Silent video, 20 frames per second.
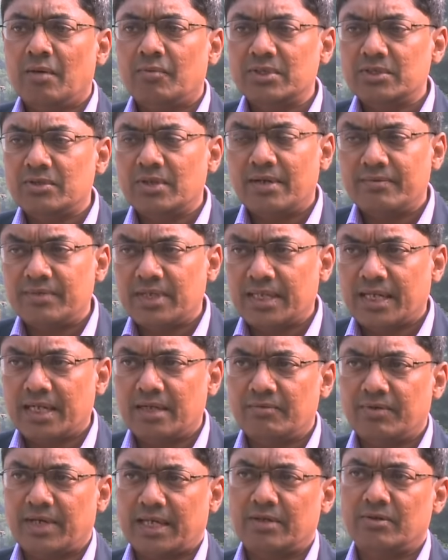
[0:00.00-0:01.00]
Once you have that
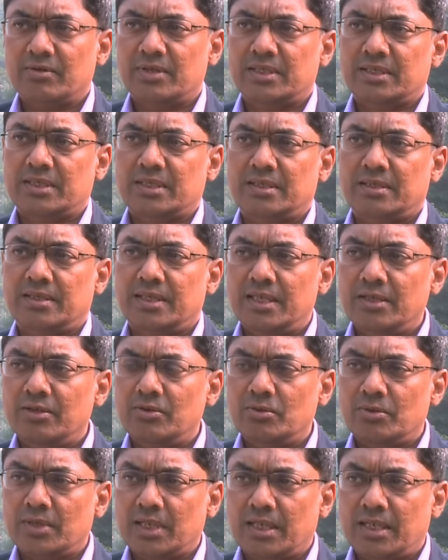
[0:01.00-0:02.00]
kind of accuracy then
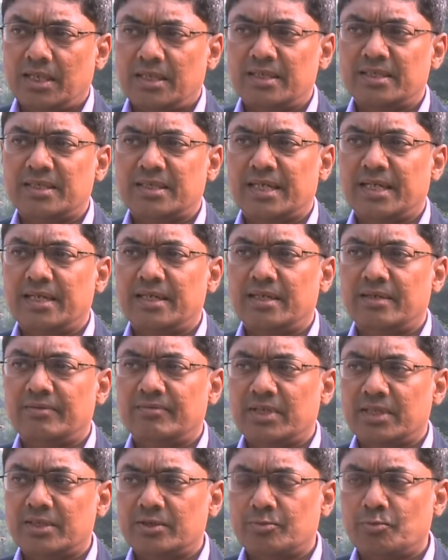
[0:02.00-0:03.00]
you can understand that
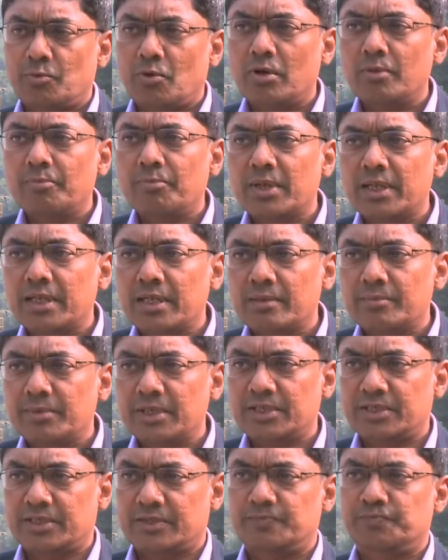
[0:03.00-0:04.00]
if there is small
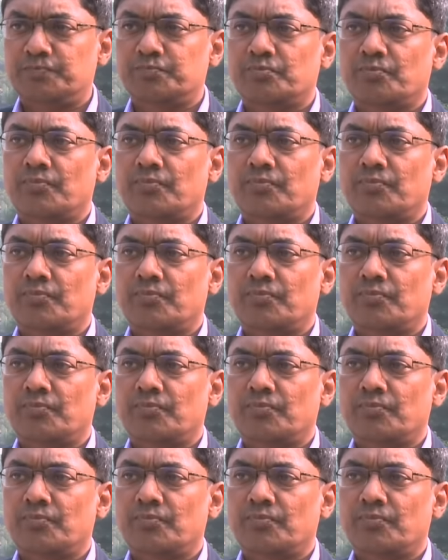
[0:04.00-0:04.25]
perturbation